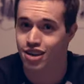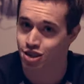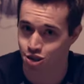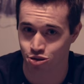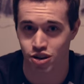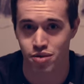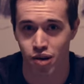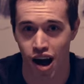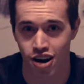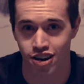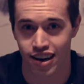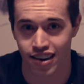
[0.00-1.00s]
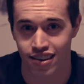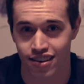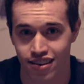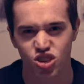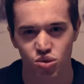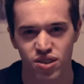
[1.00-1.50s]
Extreme ironing.
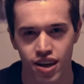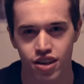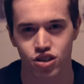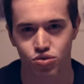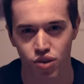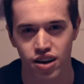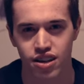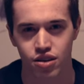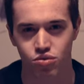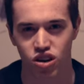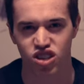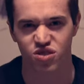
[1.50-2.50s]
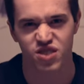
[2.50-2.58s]
Enjoy that adrenaline rush